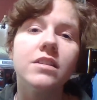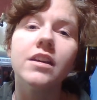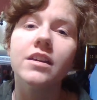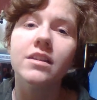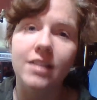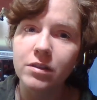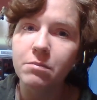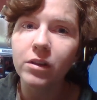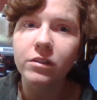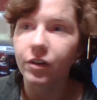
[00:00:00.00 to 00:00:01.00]
like, because I was in the
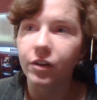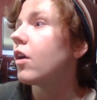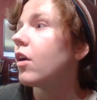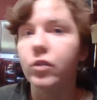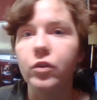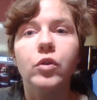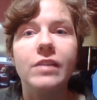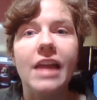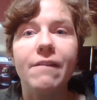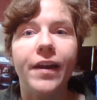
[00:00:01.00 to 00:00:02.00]
military, they also use
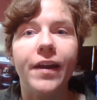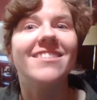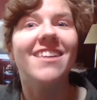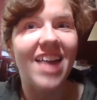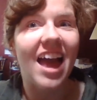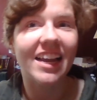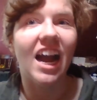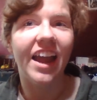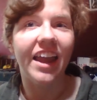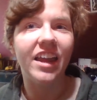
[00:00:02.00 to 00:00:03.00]
that phrase, that
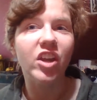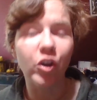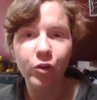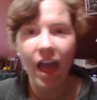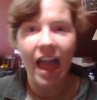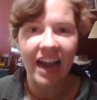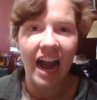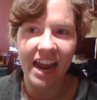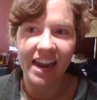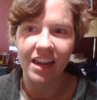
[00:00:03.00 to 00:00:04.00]
guy. You're that guy.